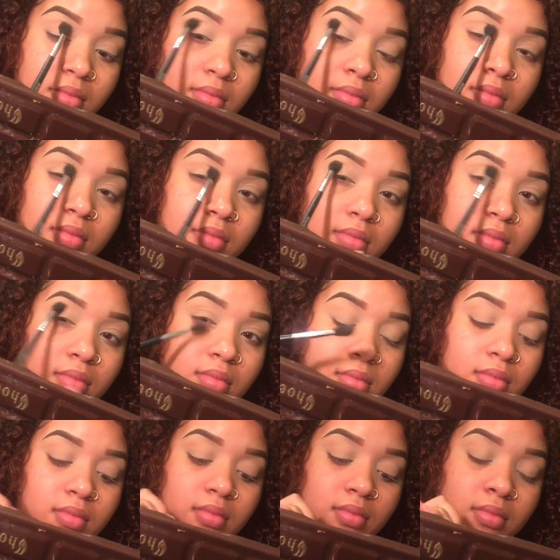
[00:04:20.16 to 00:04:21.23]
Taking
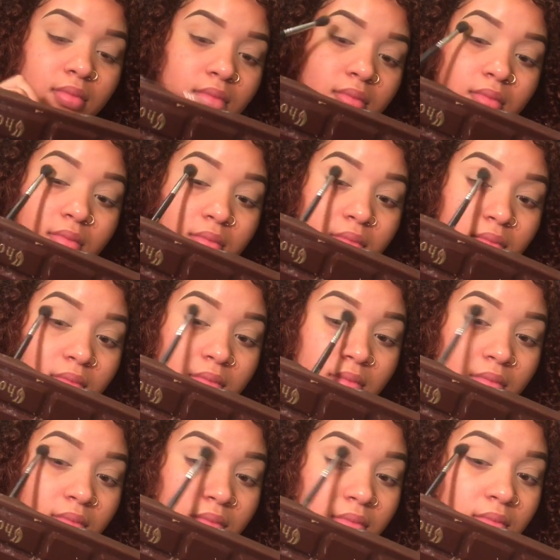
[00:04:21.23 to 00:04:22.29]
Salted Caramel from the
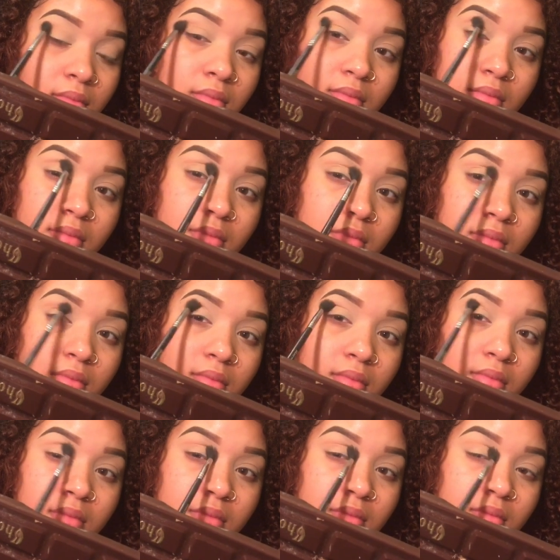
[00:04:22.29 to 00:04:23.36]
first chocolate bar
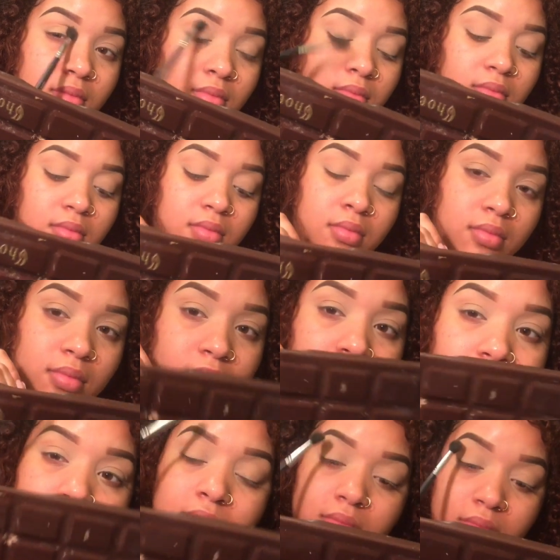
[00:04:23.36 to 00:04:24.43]
palette, I'm going to go ahead
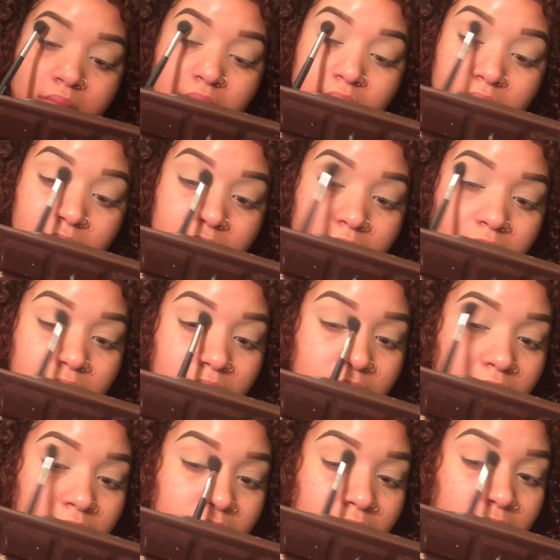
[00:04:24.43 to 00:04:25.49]
and build that shade in my
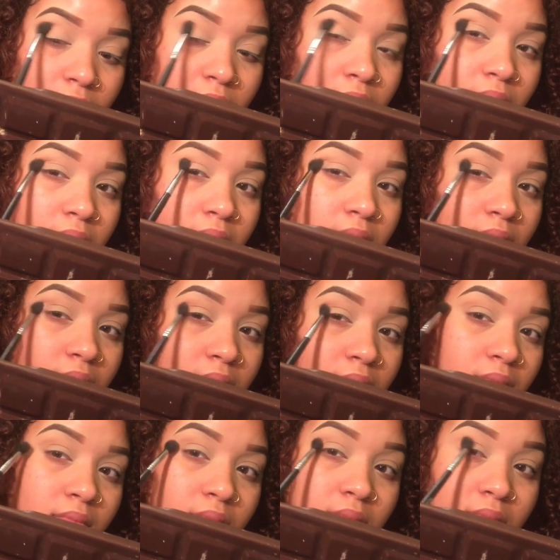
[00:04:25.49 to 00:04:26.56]
crease.
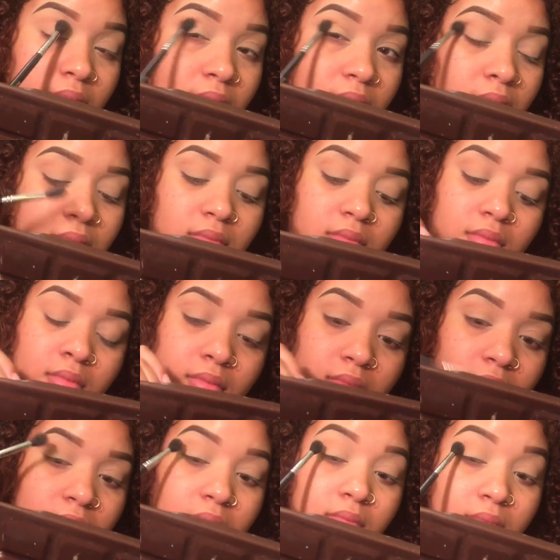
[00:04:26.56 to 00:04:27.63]
The video is sped up,
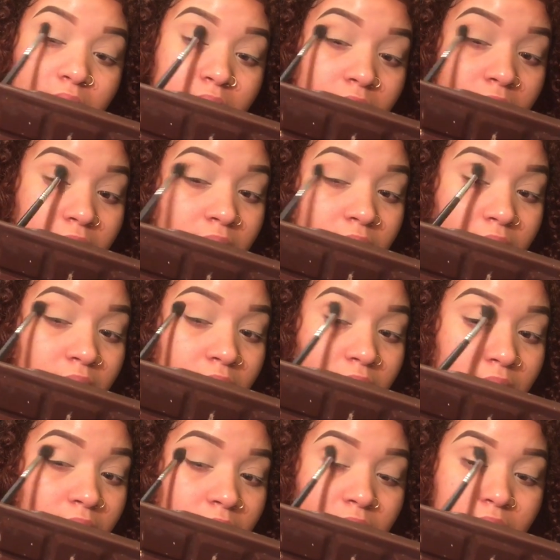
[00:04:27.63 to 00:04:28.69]
but I do take a long
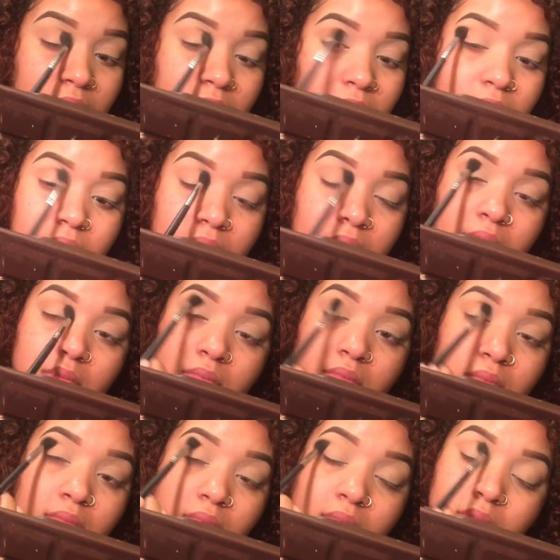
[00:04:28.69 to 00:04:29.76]
time just building
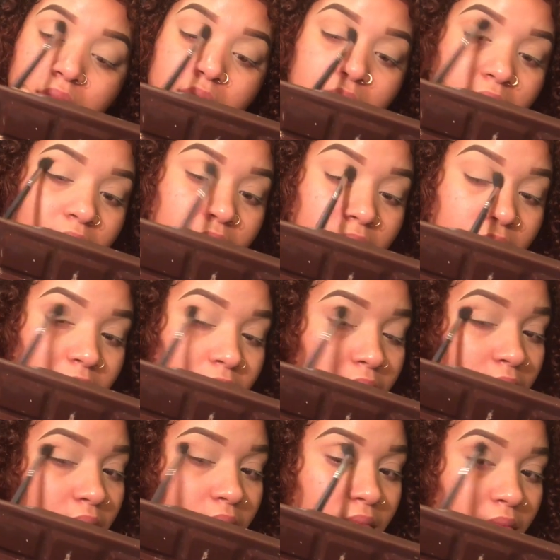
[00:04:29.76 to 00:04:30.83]
this because it's
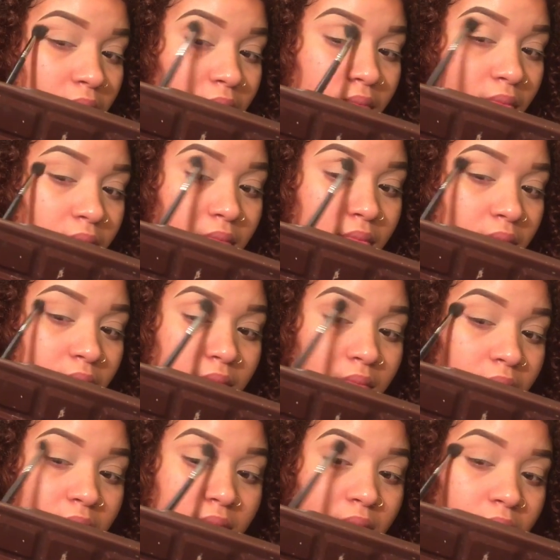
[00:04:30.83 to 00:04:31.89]
kind of the foundation for
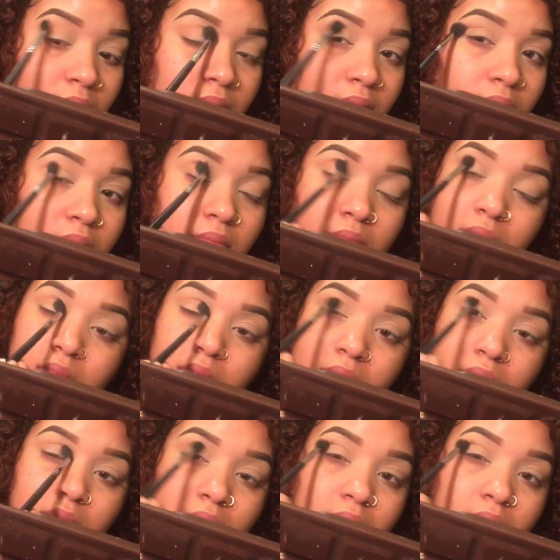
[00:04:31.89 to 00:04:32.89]
this whole eyeshadow look.